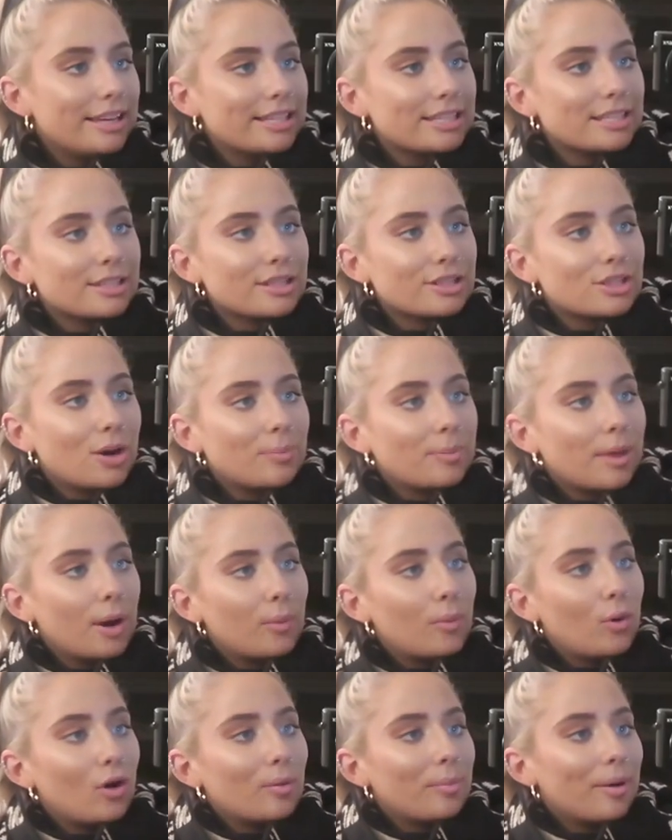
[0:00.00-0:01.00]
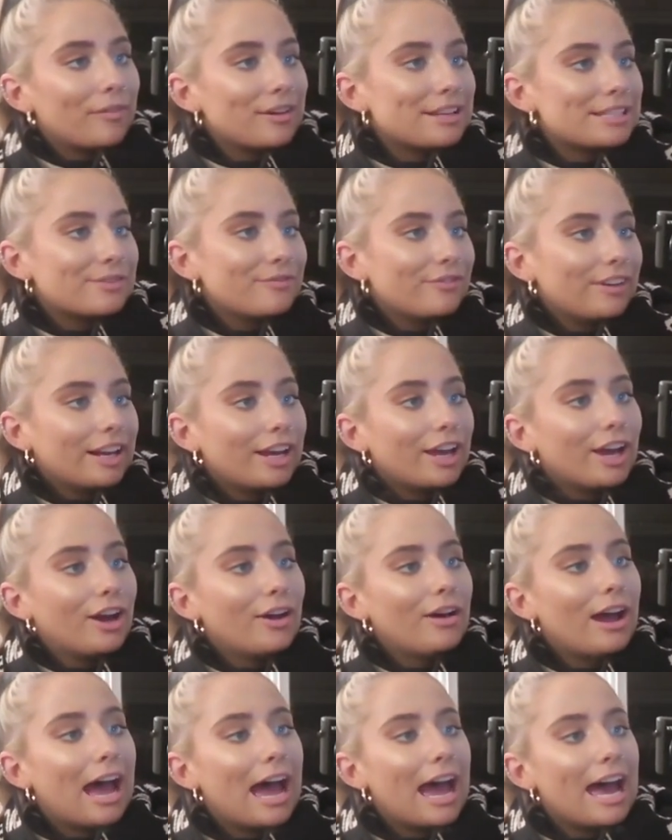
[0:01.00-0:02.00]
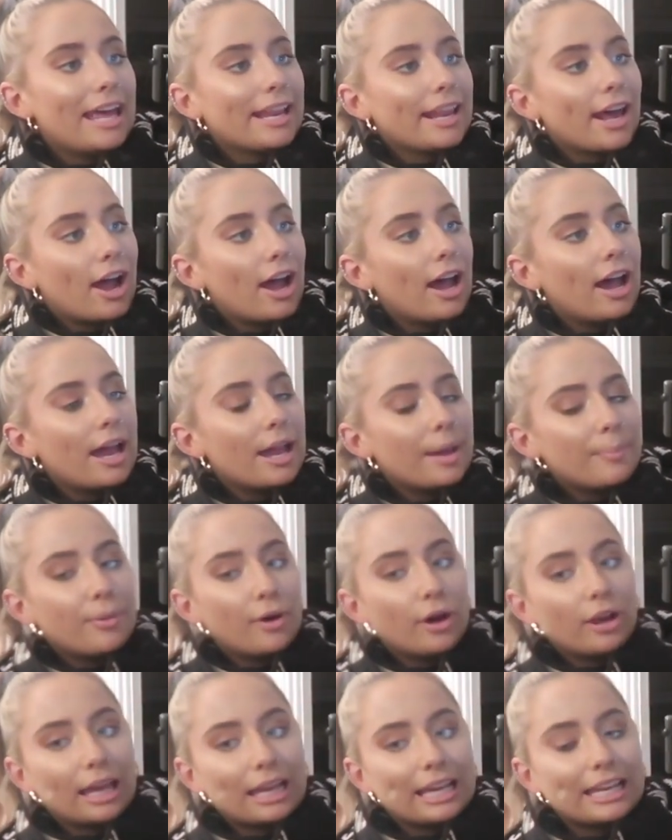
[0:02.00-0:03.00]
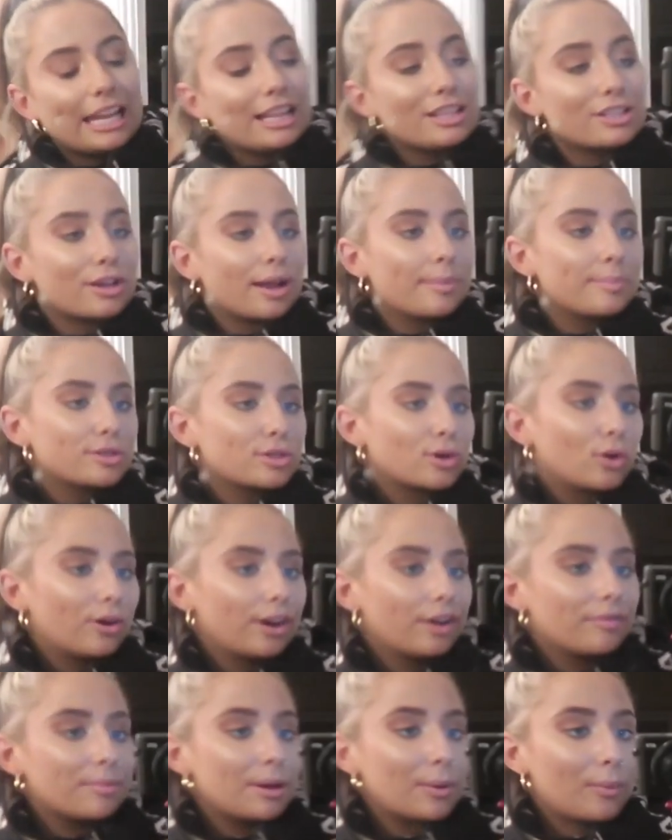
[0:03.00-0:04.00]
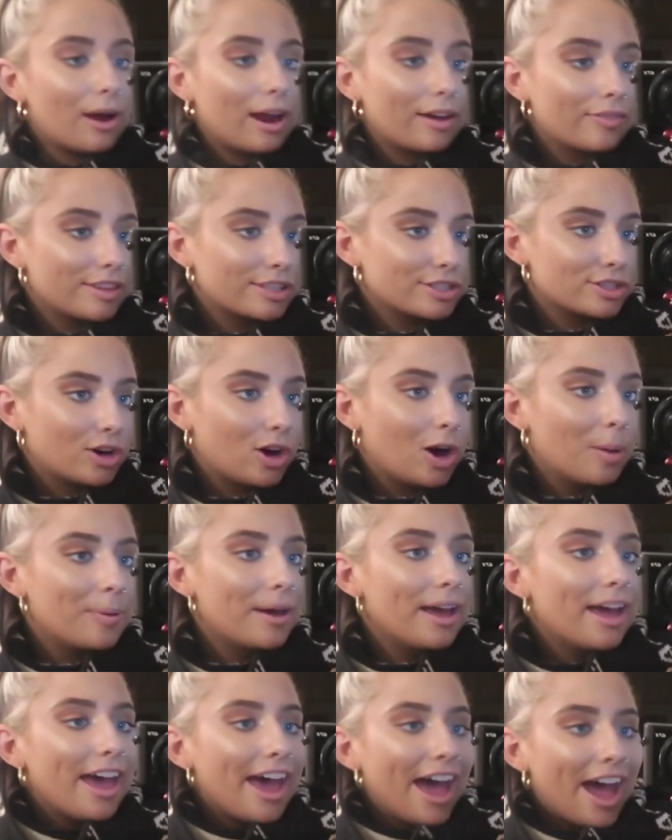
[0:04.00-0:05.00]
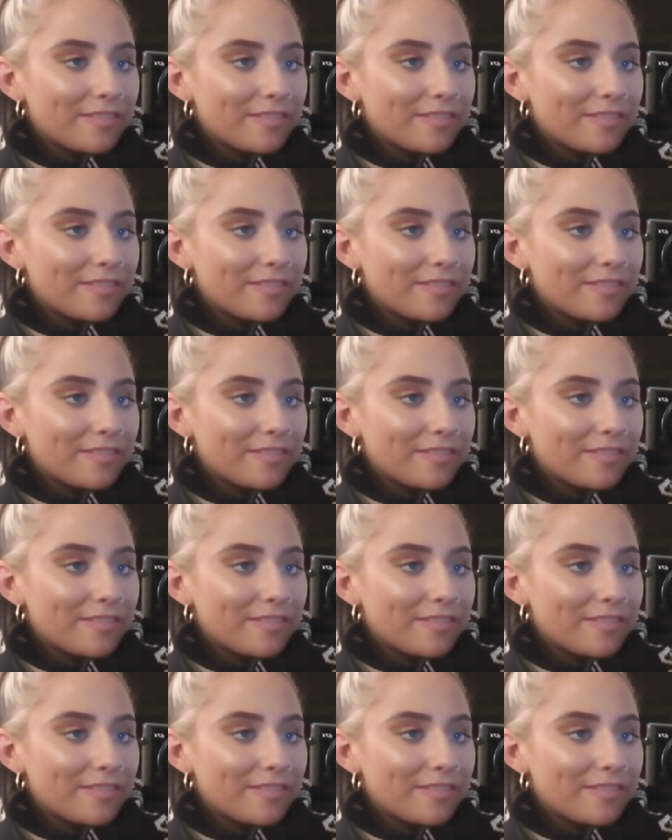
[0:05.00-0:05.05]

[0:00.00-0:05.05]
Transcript: This is the top that I wore in my recent video, and I put like an Instagram story of me wearing this top.